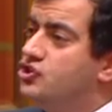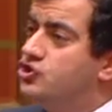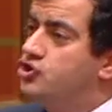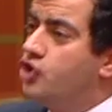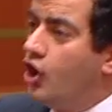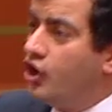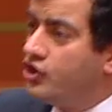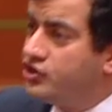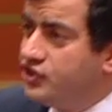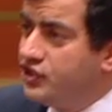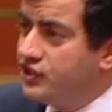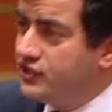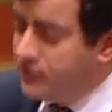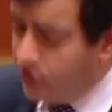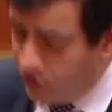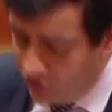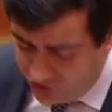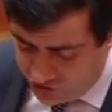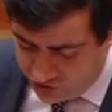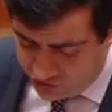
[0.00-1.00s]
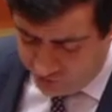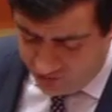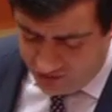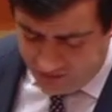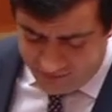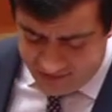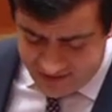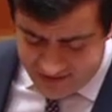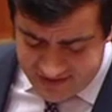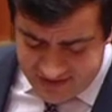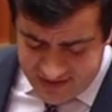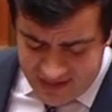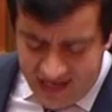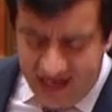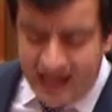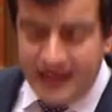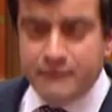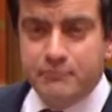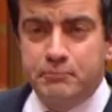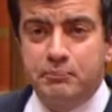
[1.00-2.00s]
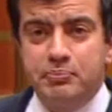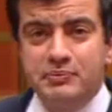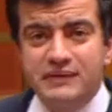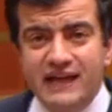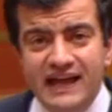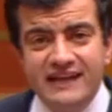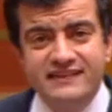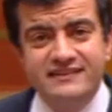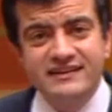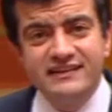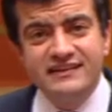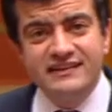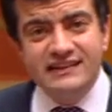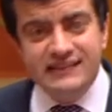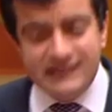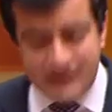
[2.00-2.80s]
doctored loan agreements and blatant